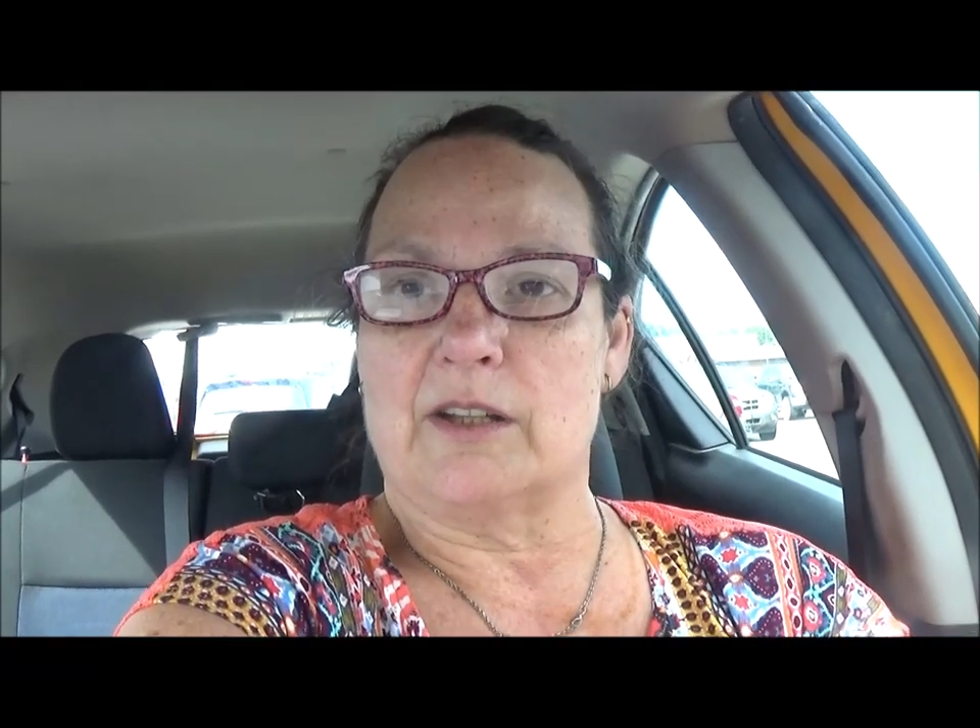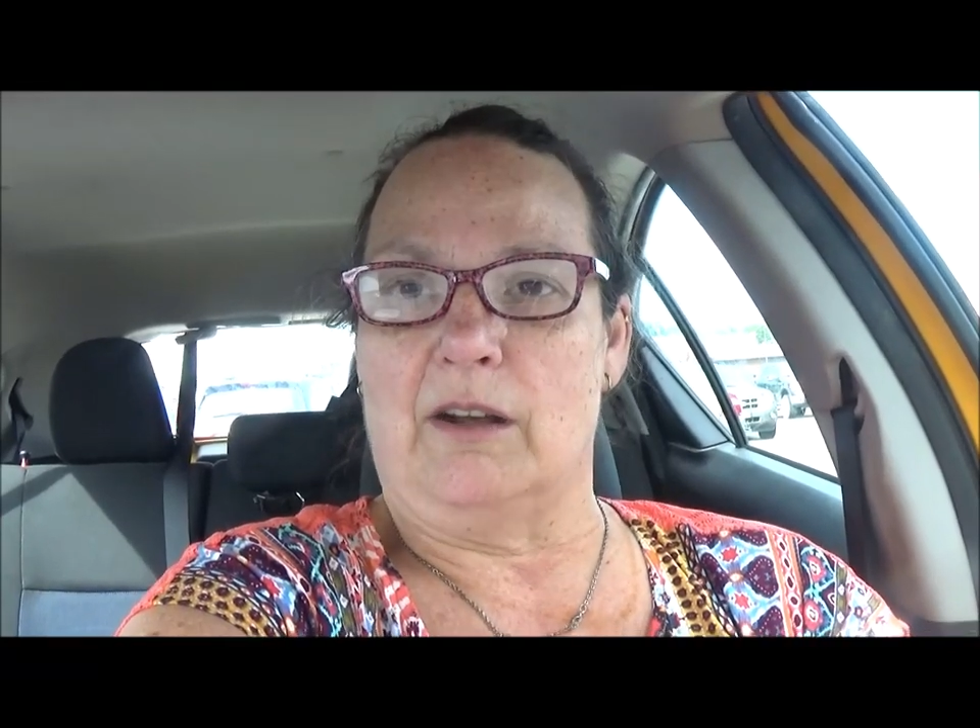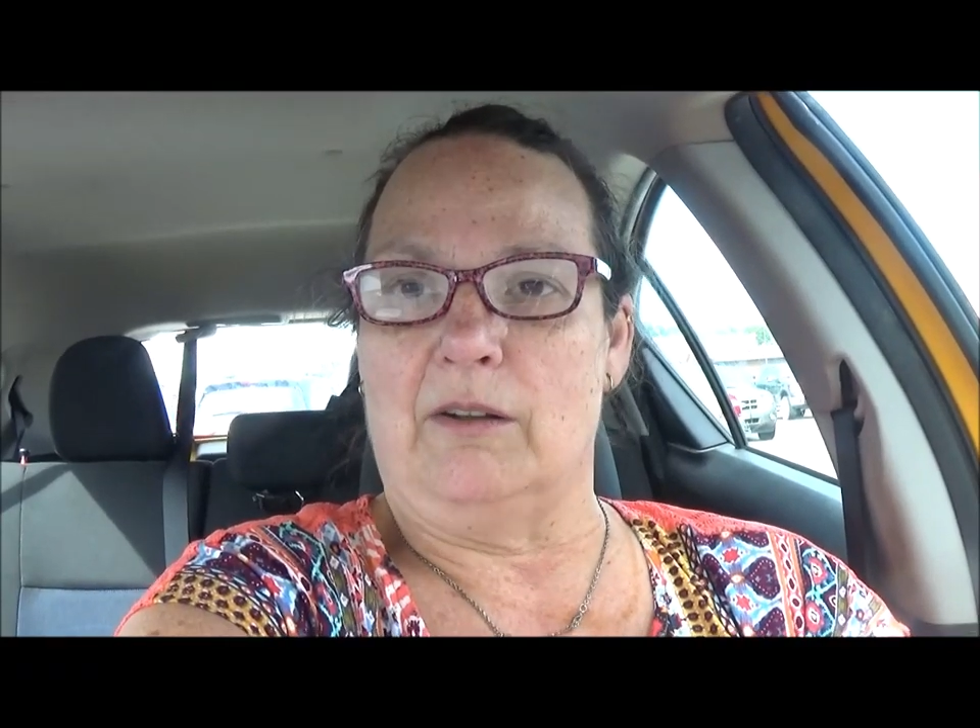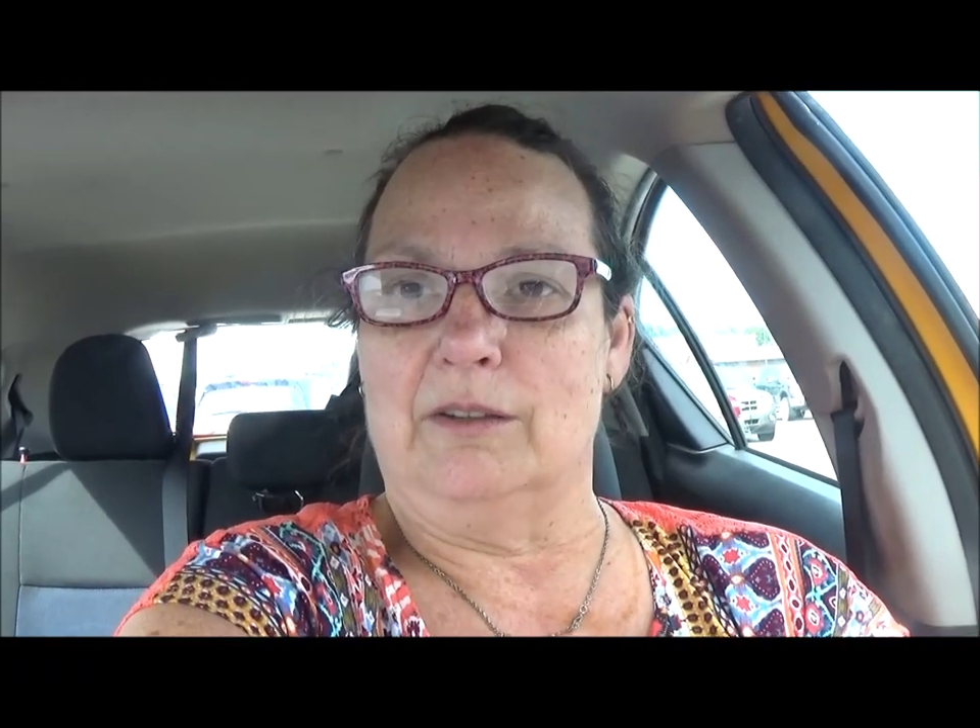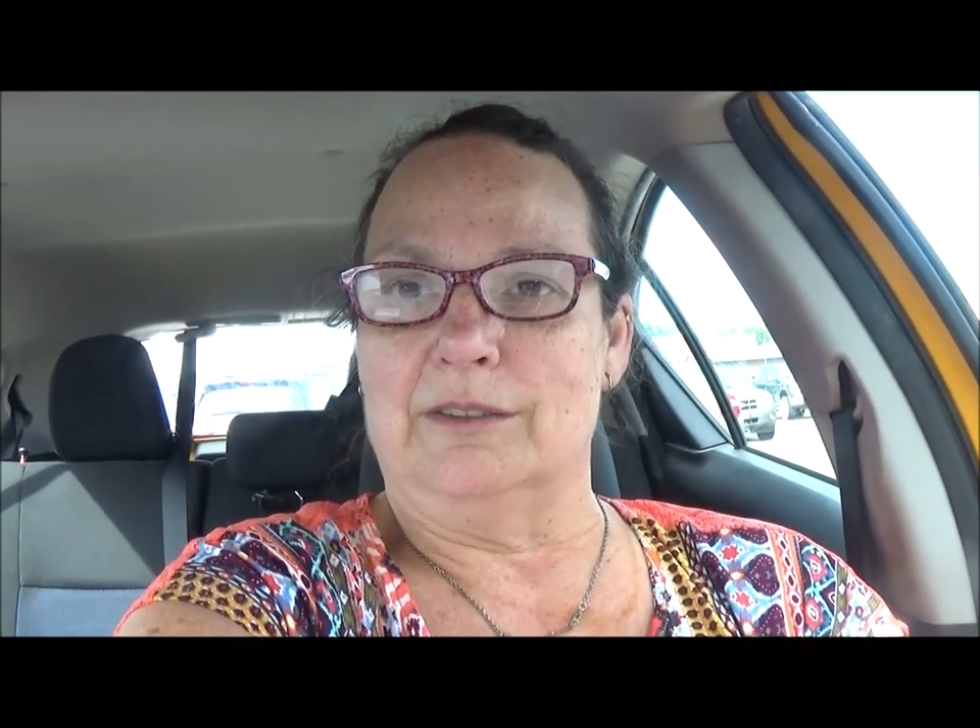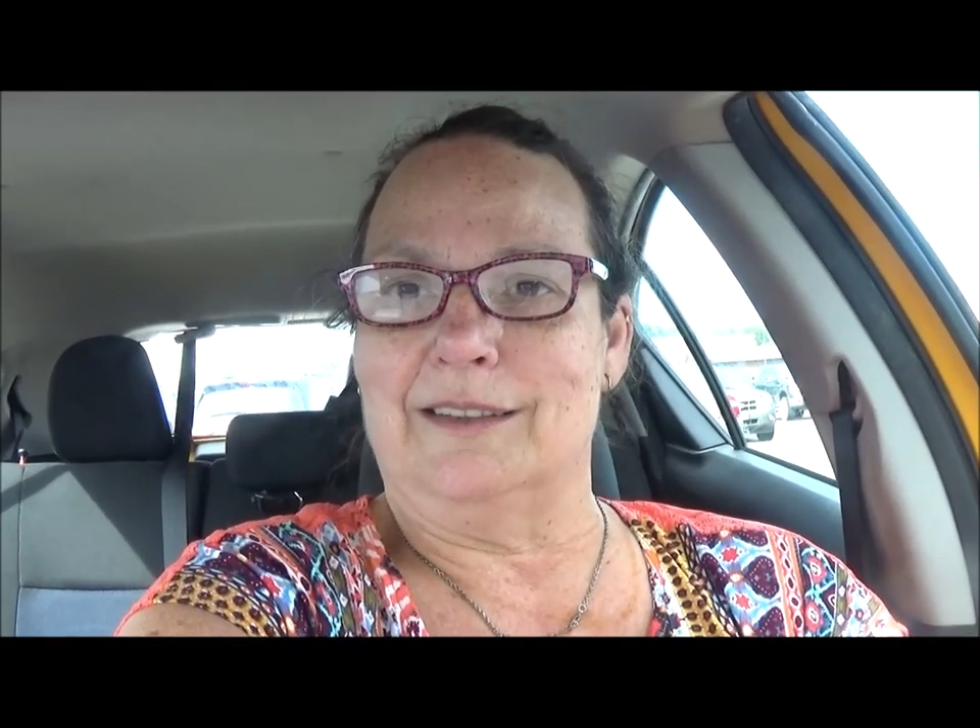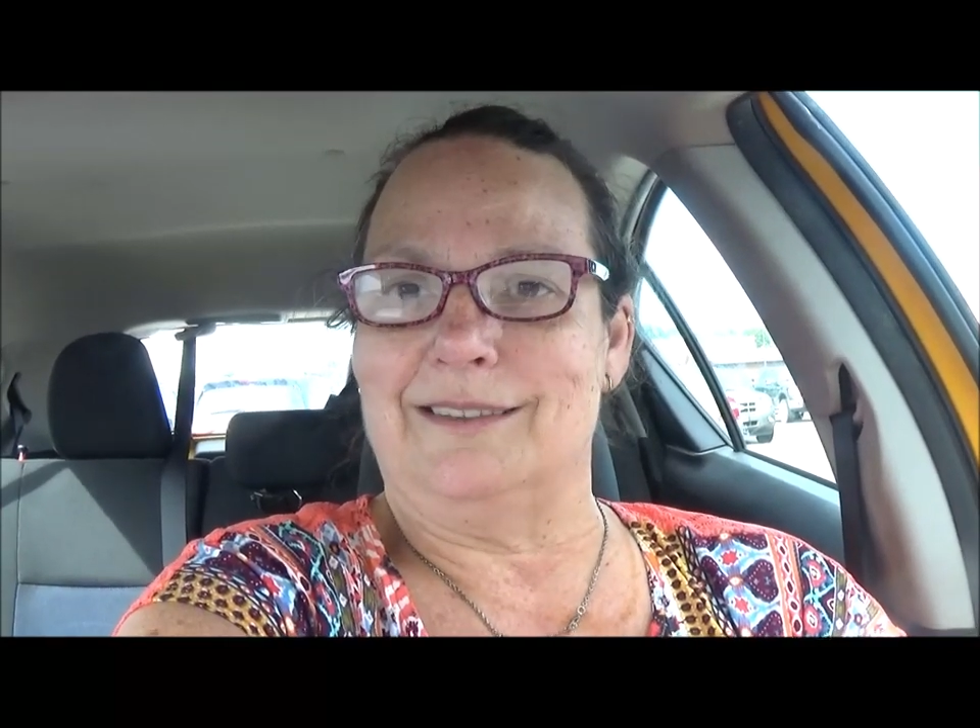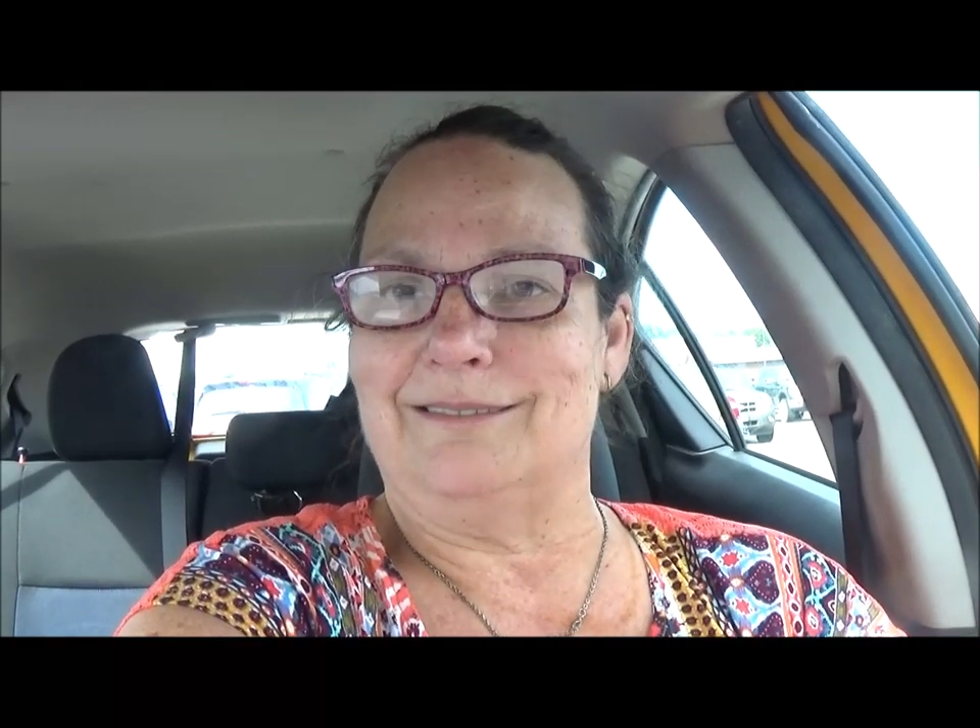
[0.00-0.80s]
old.